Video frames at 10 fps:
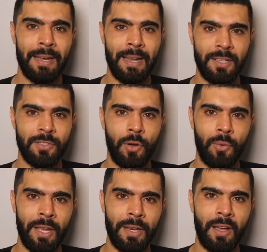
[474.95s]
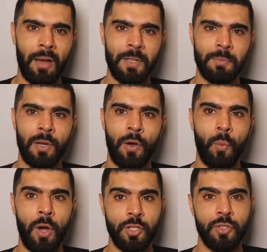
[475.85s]
Let us know in the comments below.
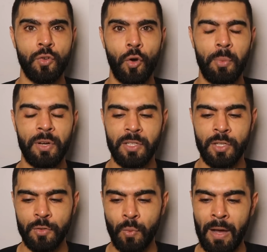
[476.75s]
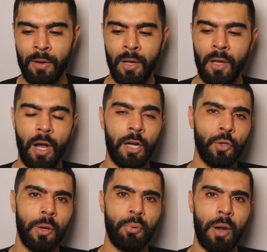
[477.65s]
What's your score prediction as well? I'll
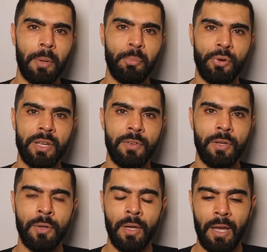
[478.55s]
do a proper preview